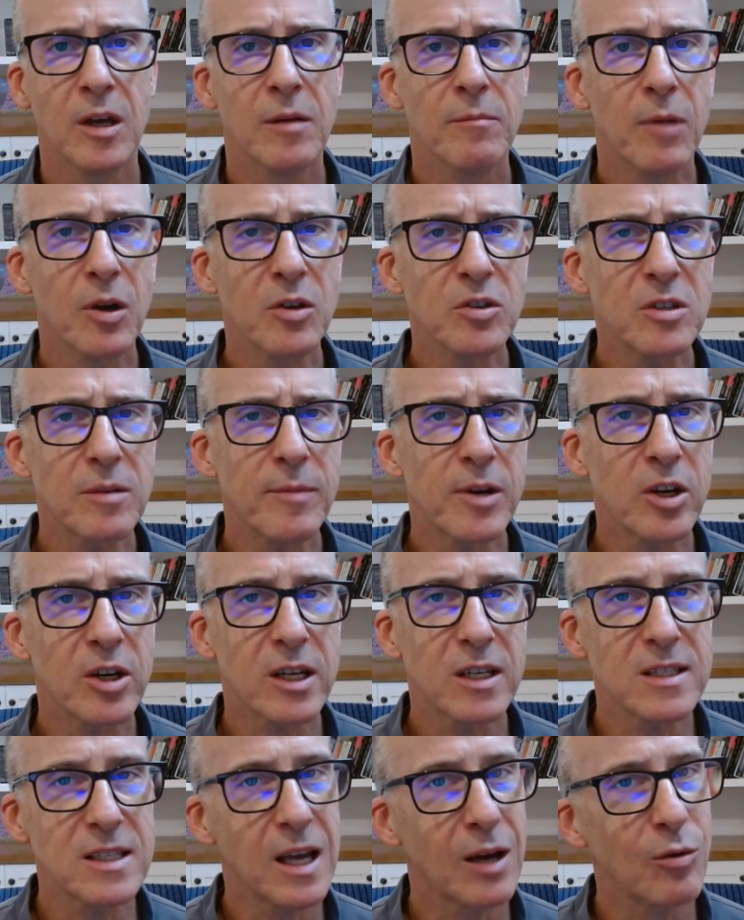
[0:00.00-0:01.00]
Most
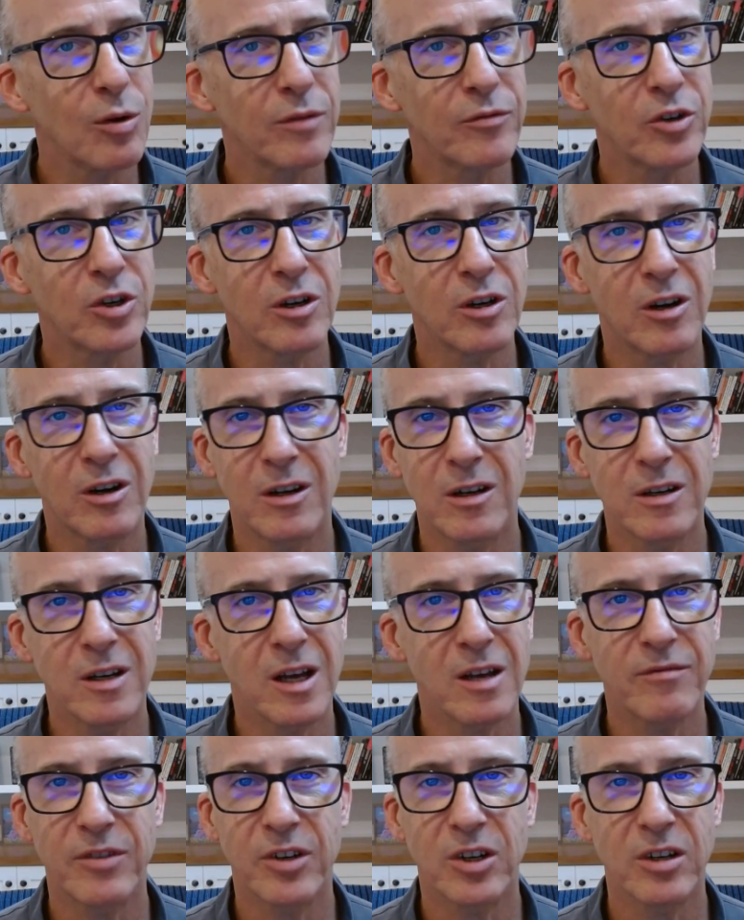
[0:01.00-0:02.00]
Americans, however, are
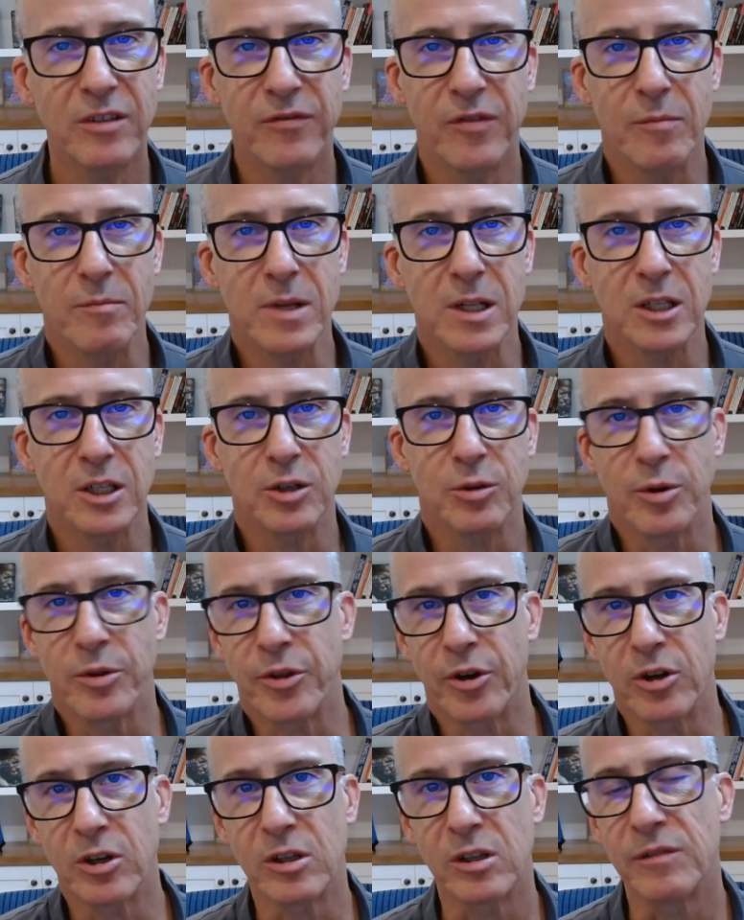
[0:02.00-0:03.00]
not very familiar with
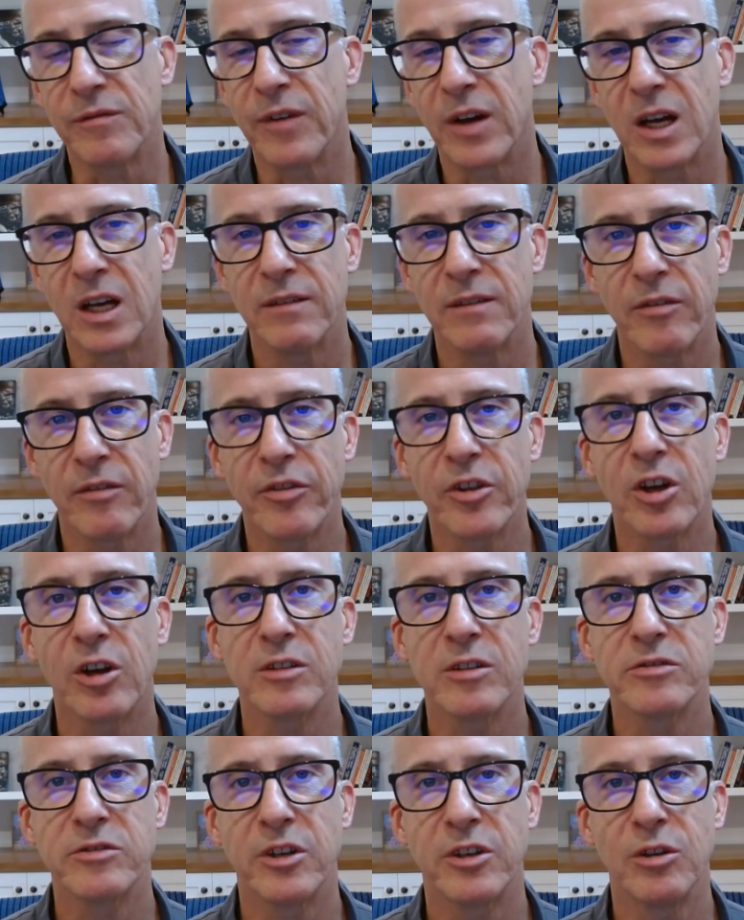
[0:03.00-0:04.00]
Article 5 of the
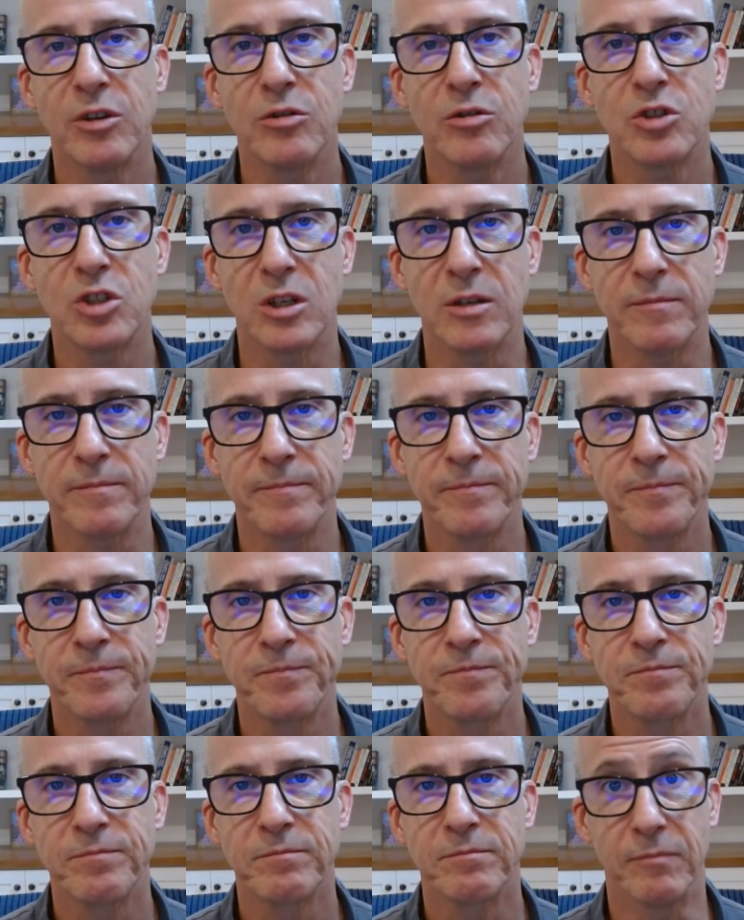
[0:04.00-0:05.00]
Constitution.
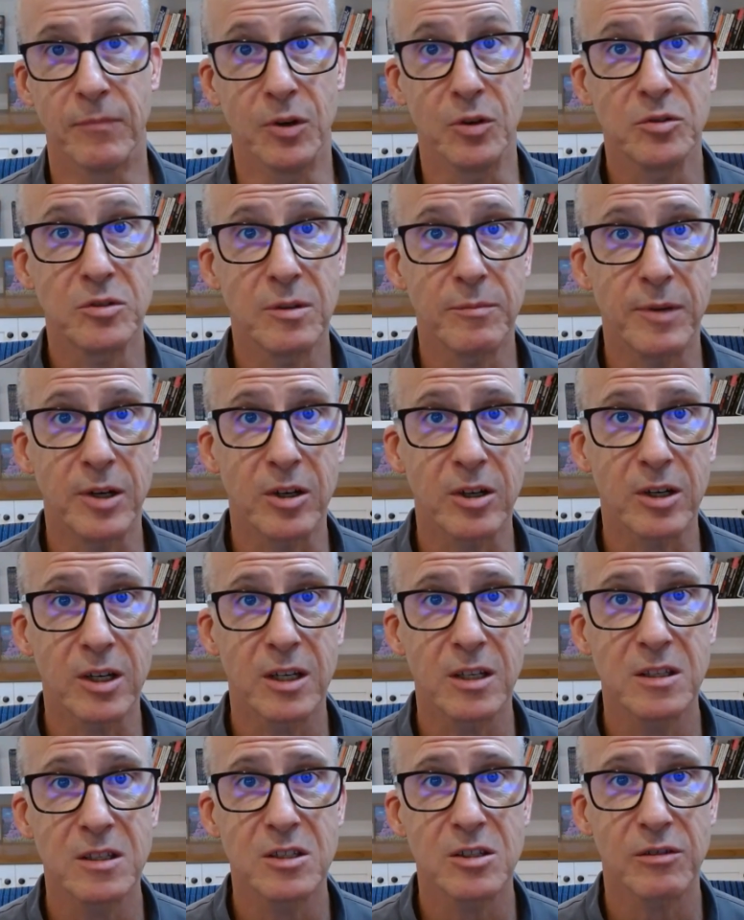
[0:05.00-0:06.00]
Most
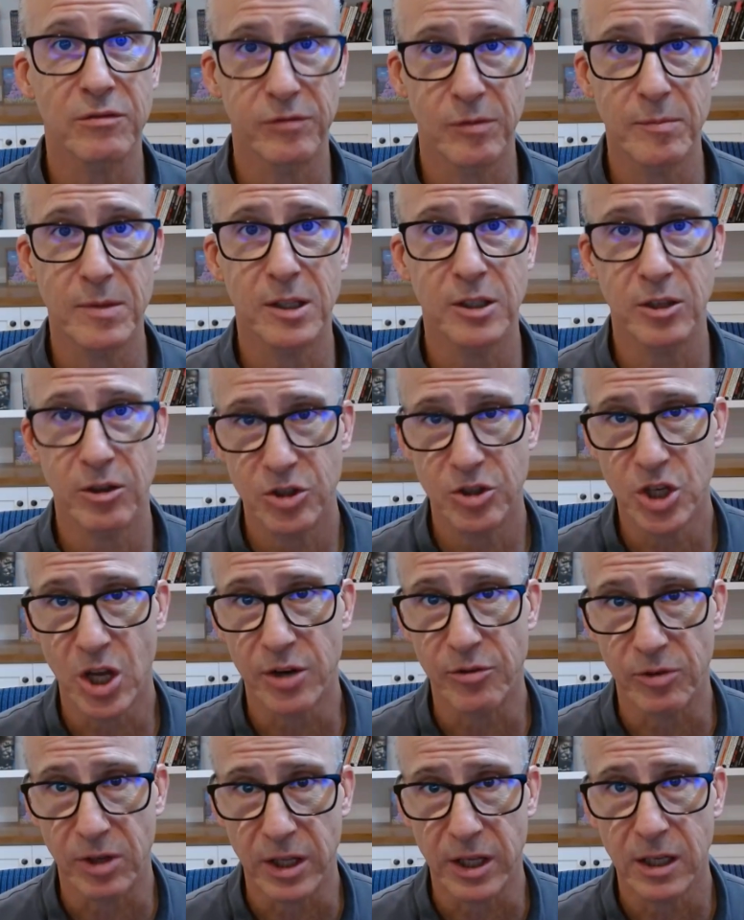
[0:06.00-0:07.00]
Americans are familiar
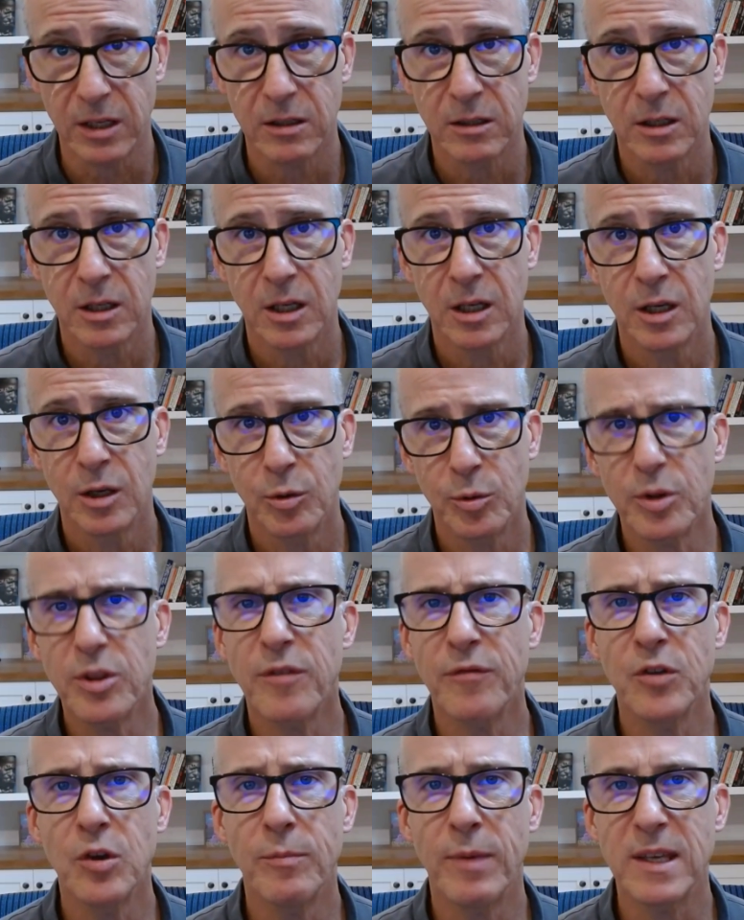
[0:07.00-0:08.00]
generally with a
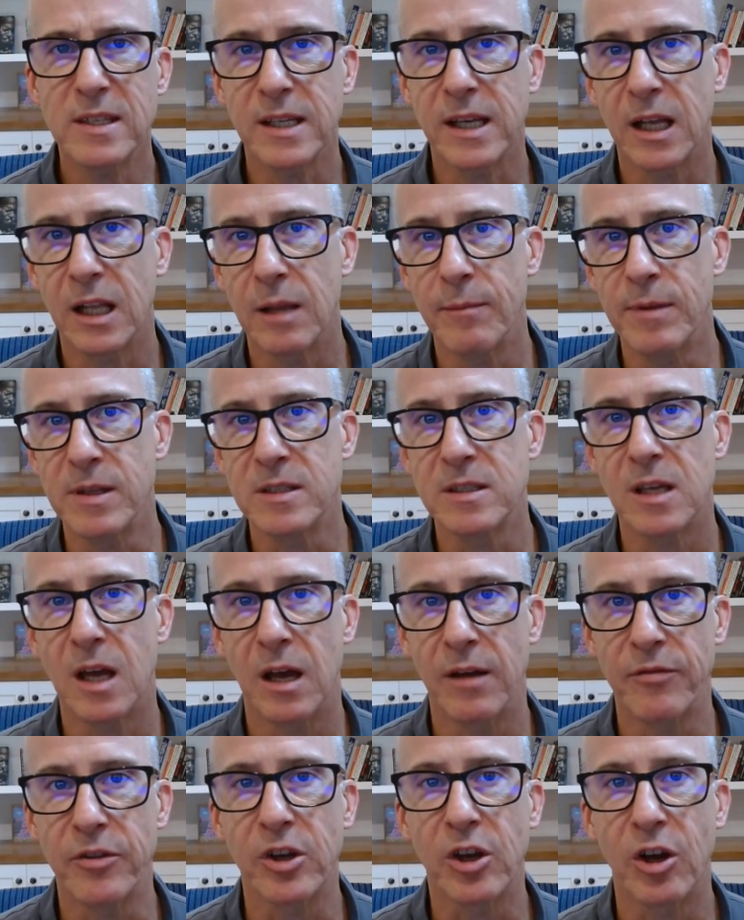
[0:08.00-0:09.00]
few basic elements
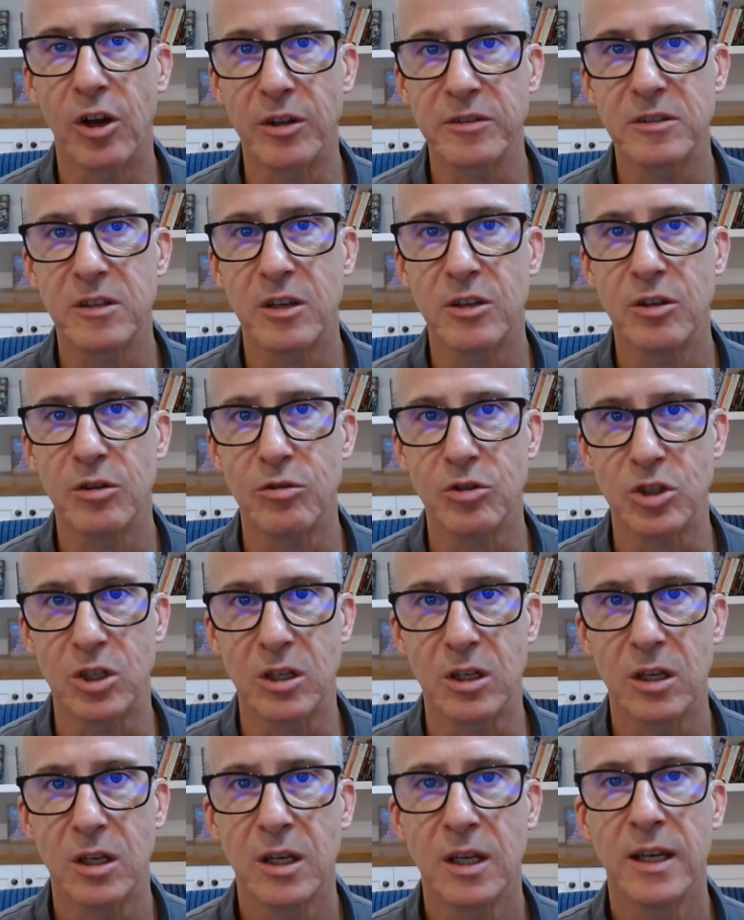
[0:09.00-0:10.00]
of the
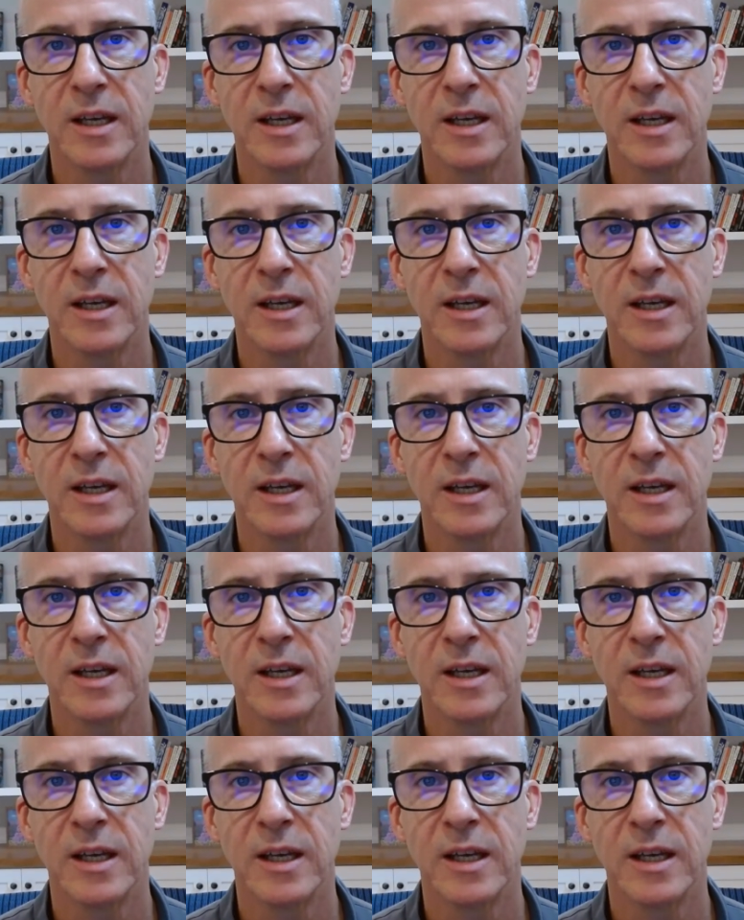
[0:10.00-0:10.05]
Constitution,